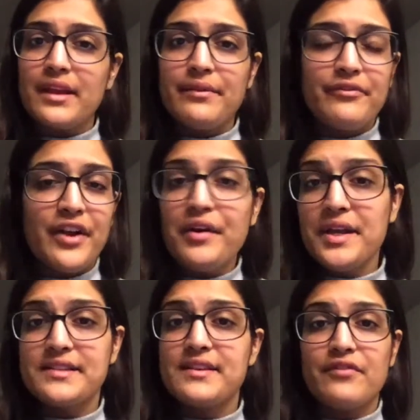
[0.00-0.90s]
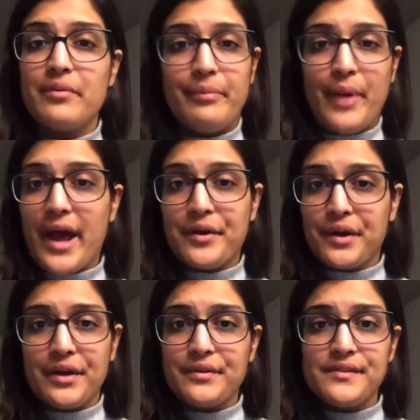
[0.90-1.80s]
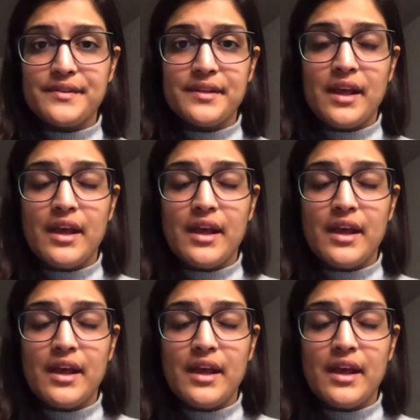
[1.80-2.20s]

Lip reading: various different backgrounds.